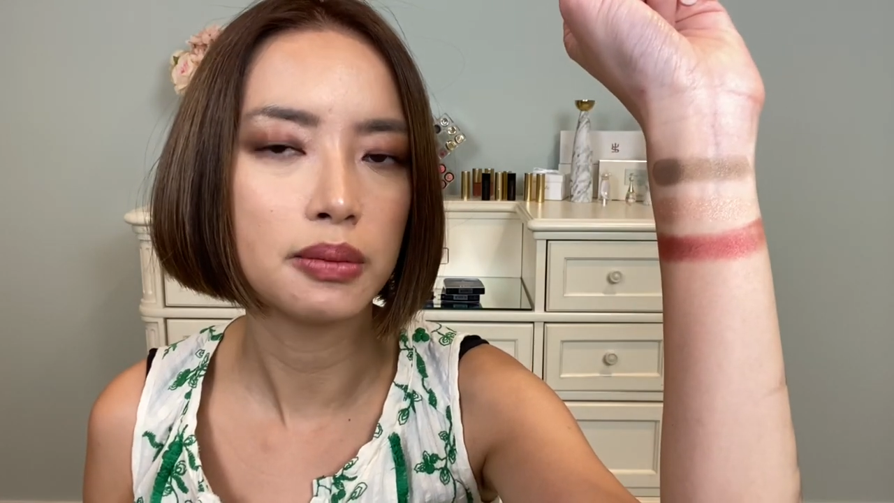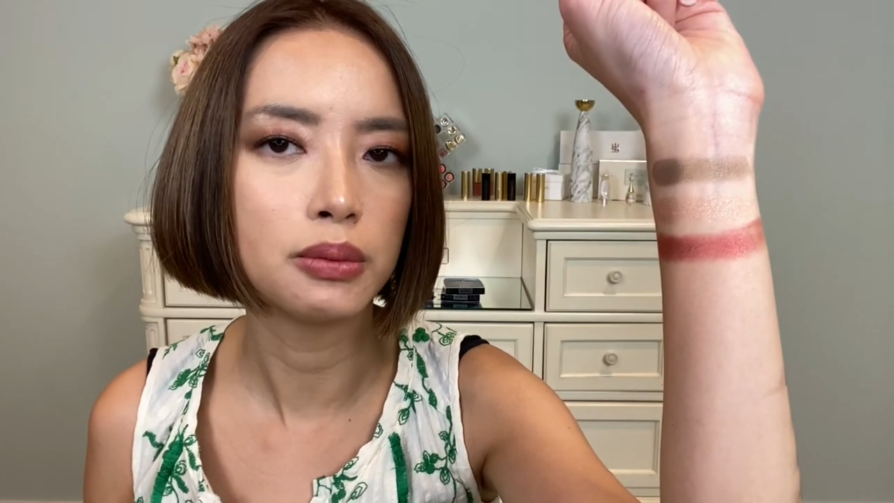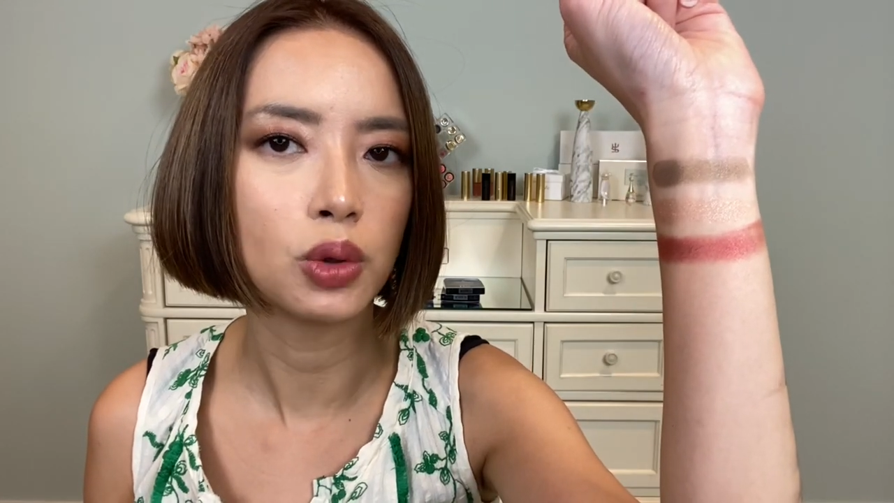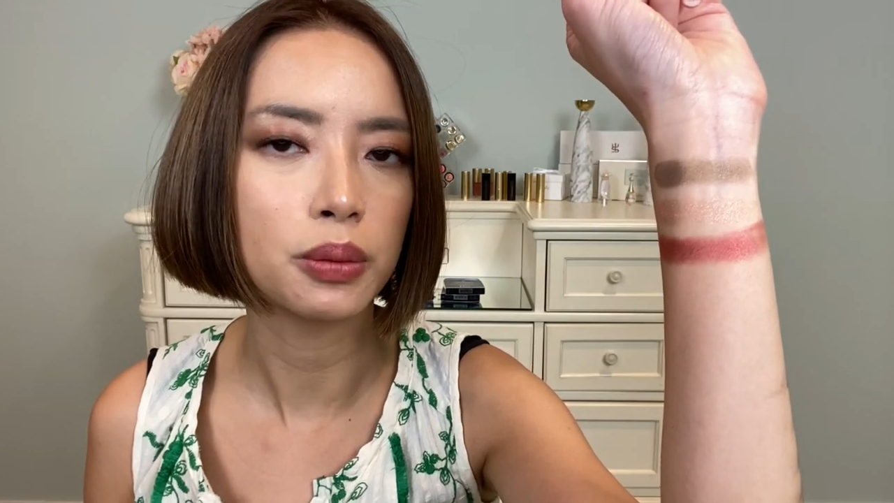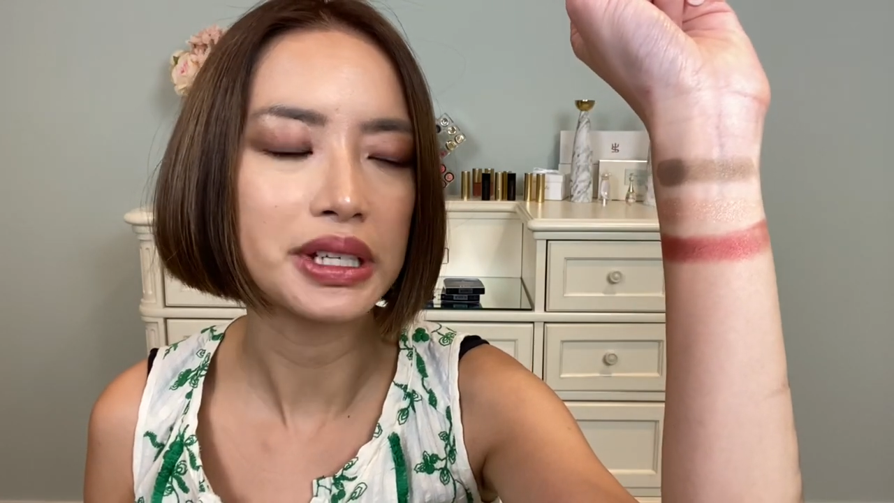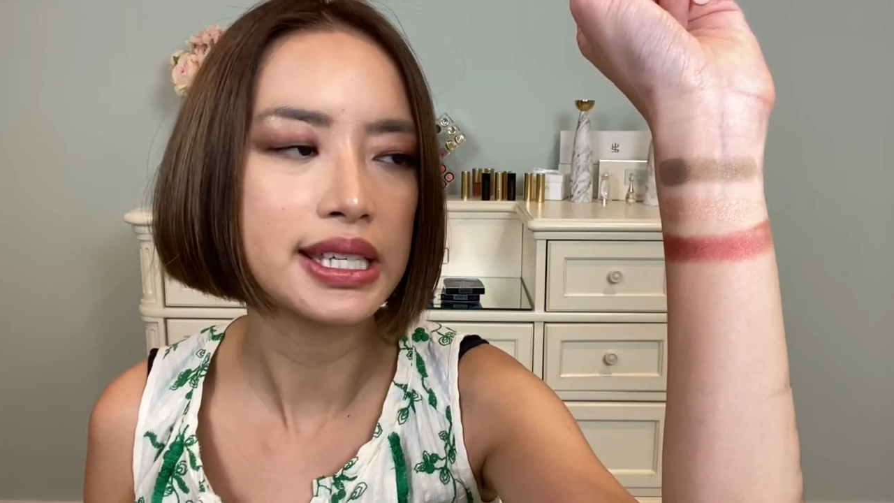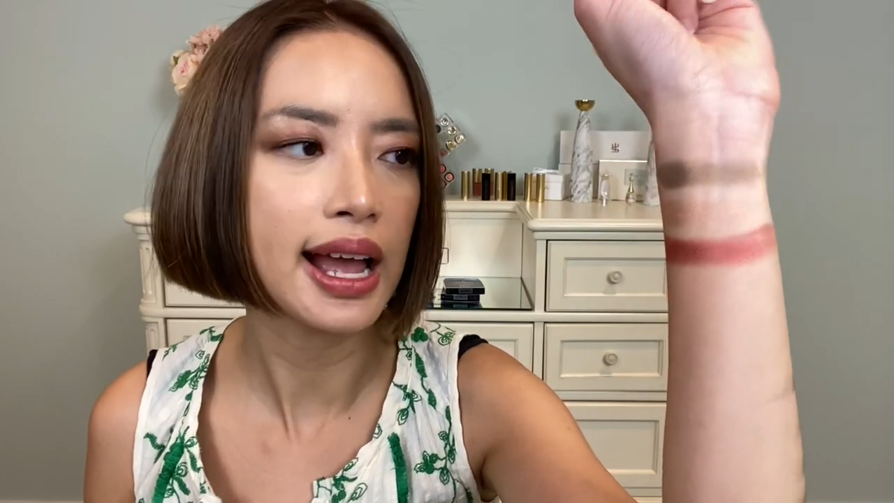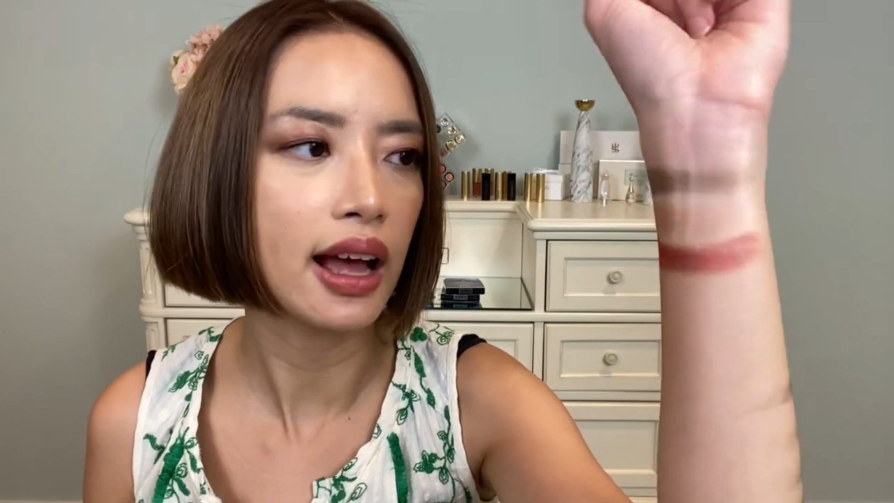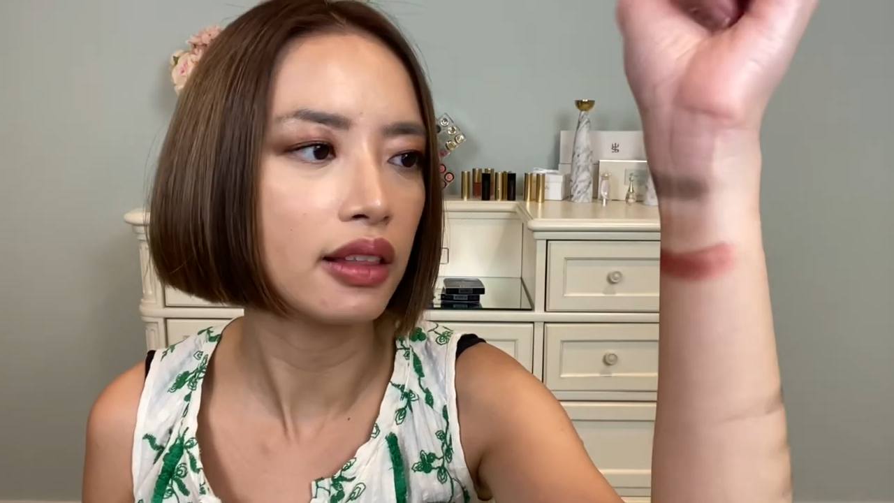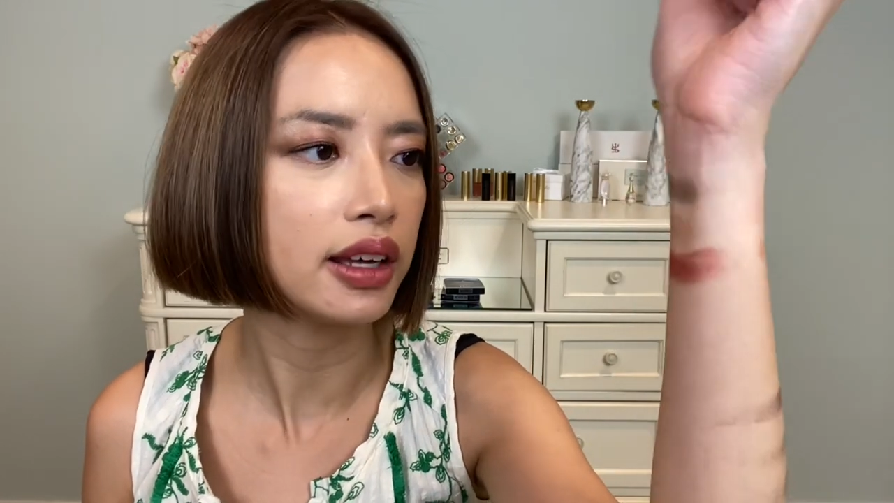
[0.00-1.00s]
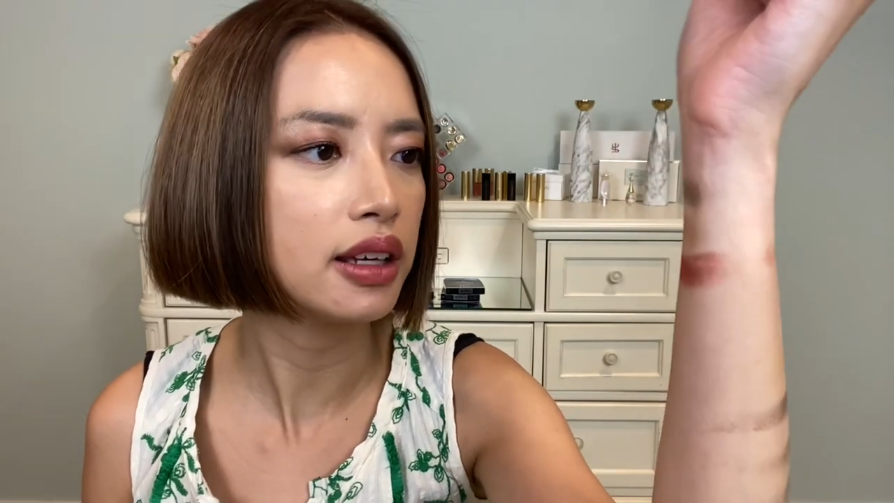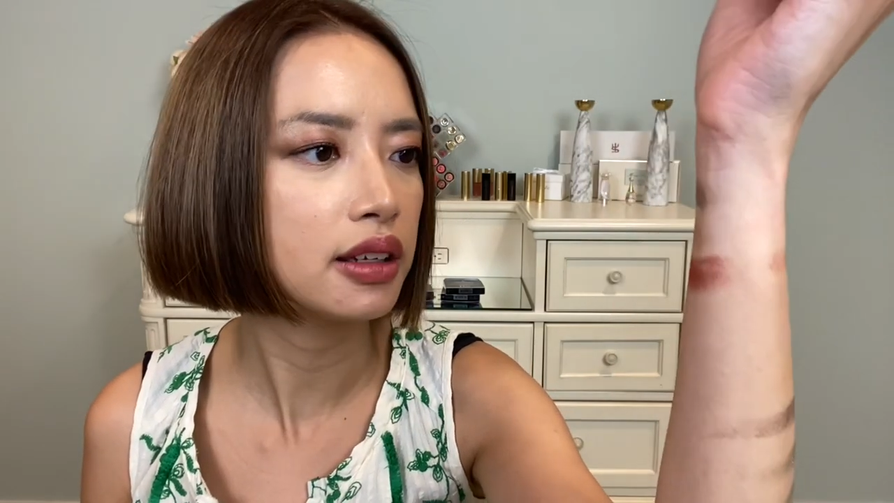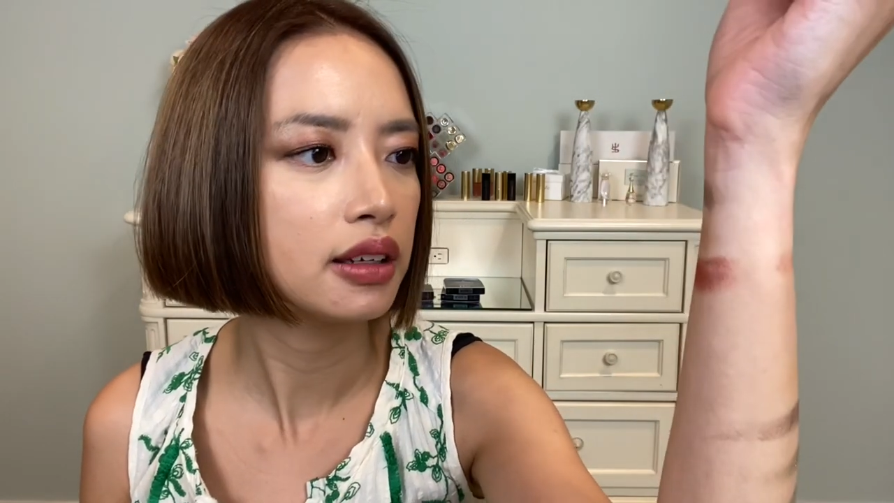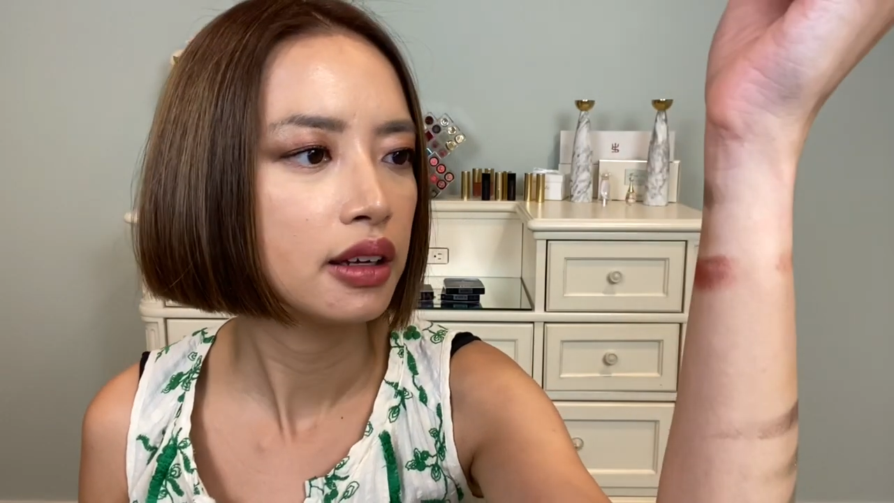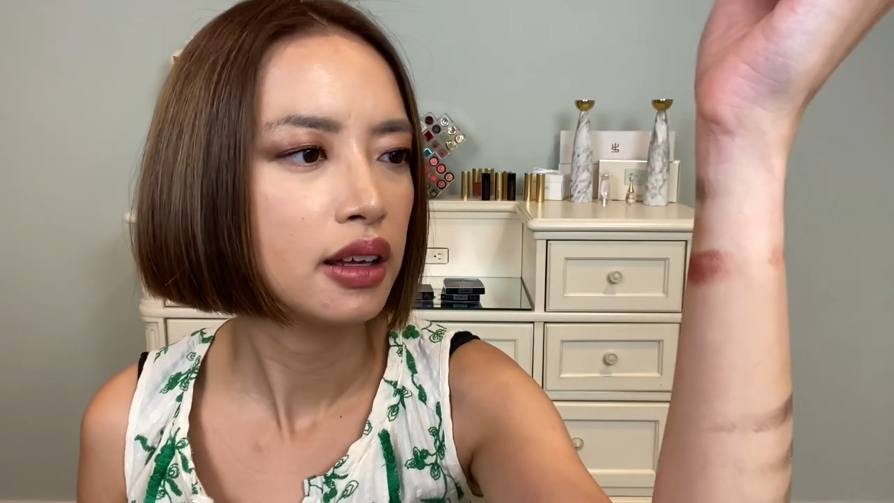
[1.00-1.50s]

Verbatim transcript: more metallic